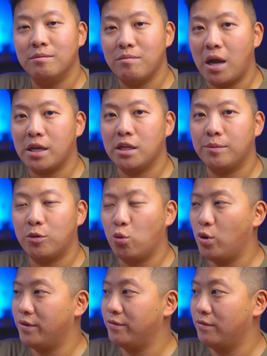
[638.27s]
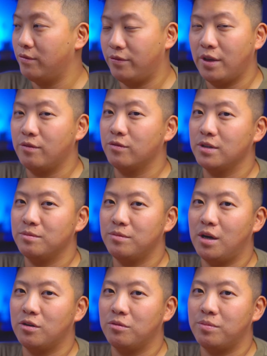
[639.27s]
my #1 favorite
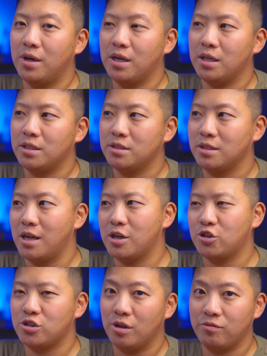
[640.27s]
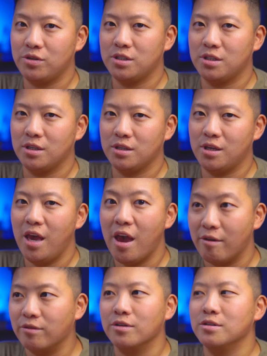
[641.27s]
monopod slash selfie stick
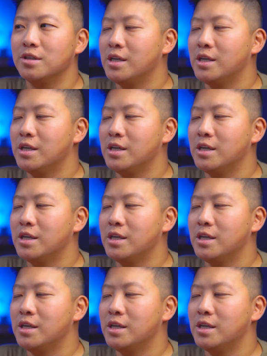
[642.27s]
ever,